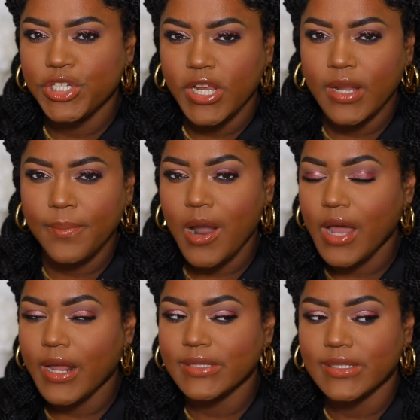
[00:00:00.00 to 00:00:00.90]
cheek
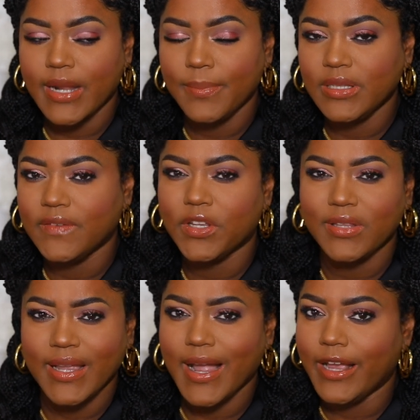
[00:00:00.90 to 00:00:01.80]
products, and I believe they're
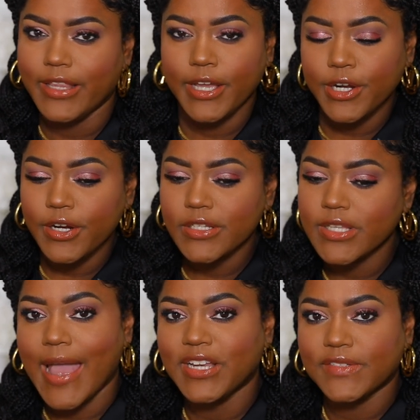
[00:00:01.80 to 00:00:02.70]
like highlighters.
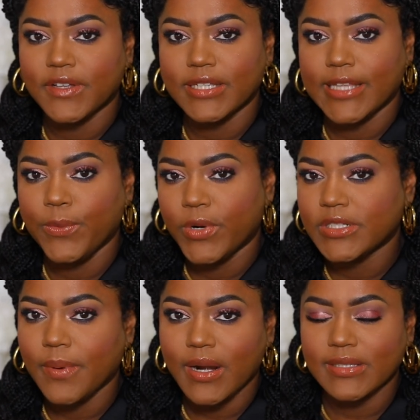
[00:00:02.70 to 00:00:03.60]
I just felt like they
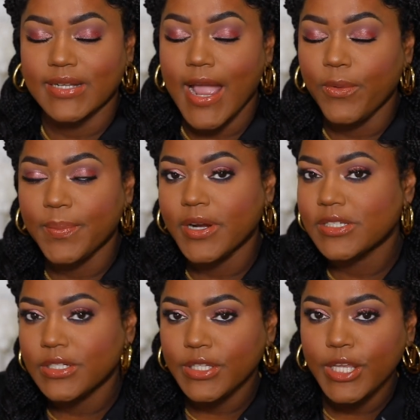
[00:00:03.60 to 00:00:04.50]
weren't products that I would
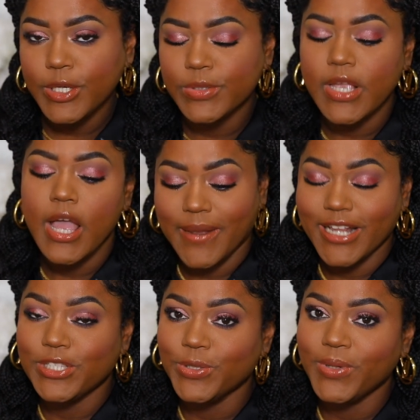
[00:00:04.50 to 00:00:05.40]
personally use, but
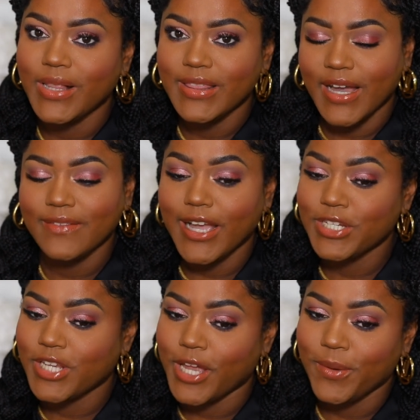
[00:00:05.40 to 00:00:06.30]
I do love the
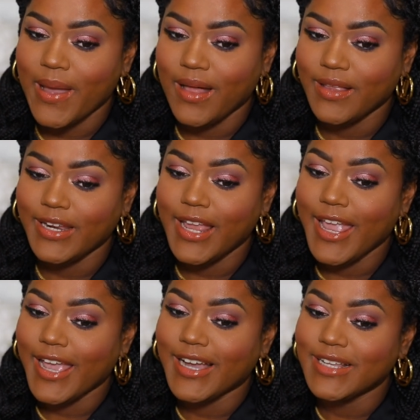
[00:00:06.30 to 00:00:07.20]
eyeshadow palette,
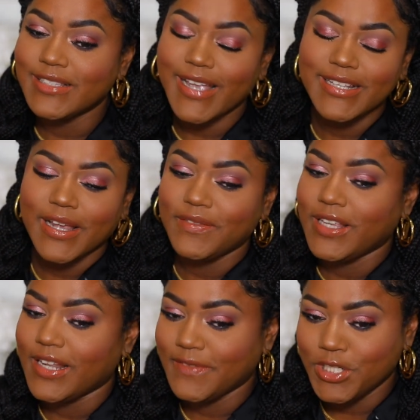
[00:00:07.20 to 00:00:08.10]
and I
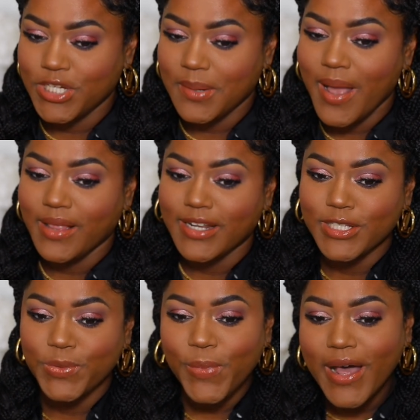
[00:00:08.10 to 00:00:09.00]
definitely love the cheek palette
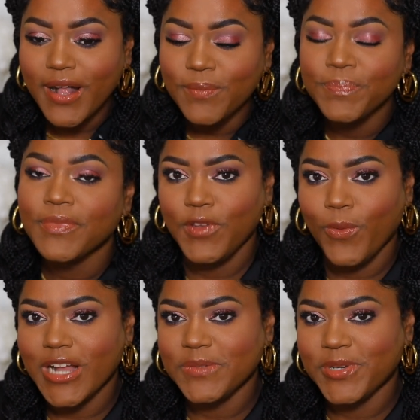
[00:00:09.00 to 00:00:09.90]
as well. If you
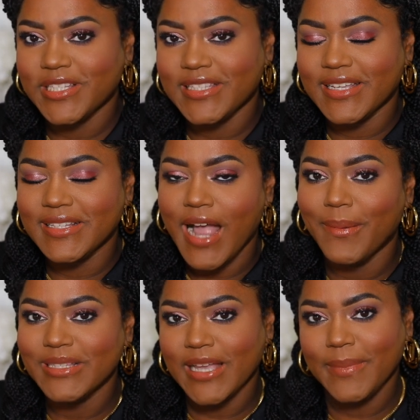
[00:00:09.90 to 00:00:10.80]
watch Bridgerton,
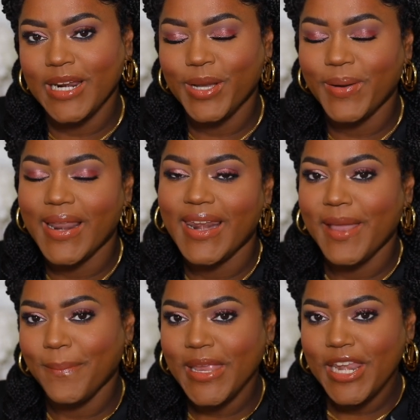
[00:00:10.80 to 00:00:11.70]
comment down below and
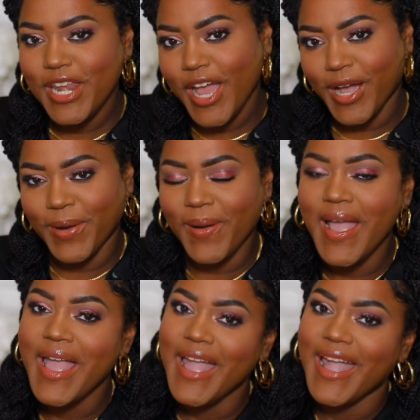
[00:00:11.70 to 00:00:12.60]
let me know.
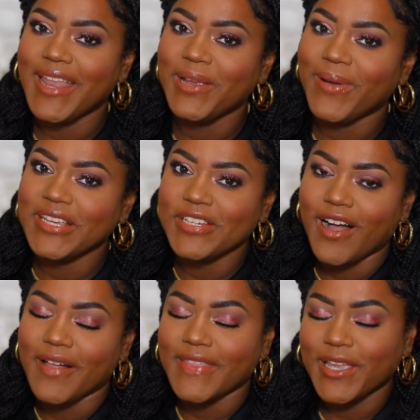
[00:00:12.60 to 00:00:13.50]
Anyways,
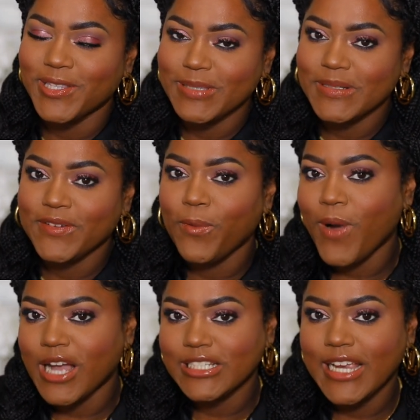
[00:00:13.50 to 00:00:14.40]
y'all, thank you so much for
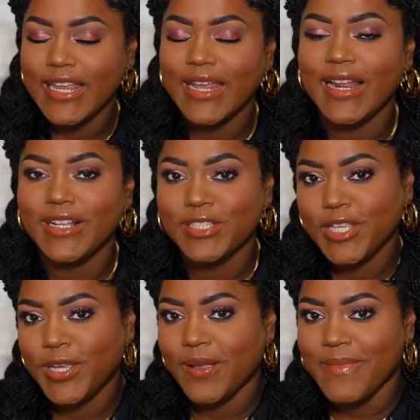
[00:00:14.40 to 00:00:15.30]
watching, and I'll
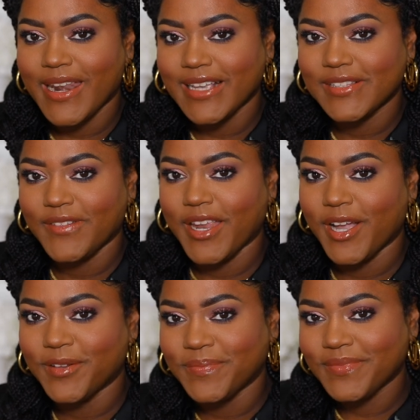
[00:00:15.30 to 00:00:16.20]
see you in my next
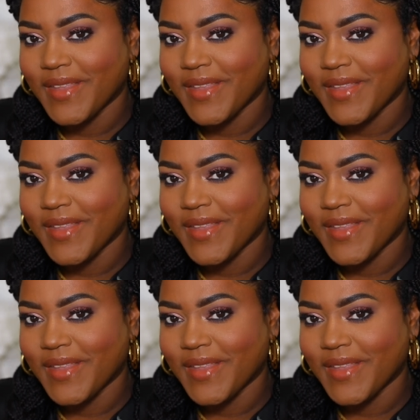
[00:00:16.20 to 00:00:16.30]
video.